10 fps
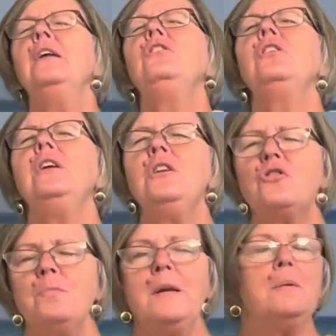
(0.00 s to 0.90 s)

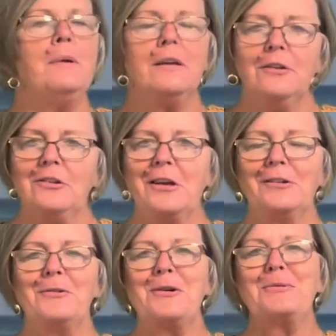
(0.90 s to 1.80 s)
Teach me to be
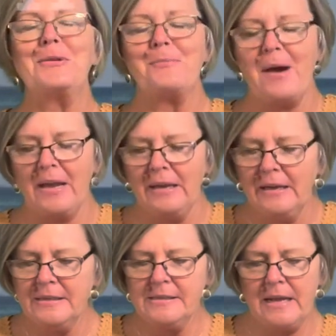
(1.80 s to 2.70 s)
content, Lord, with my
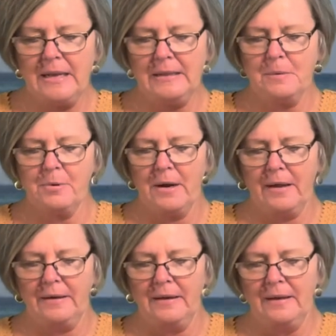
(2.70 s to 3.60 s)
daily bread.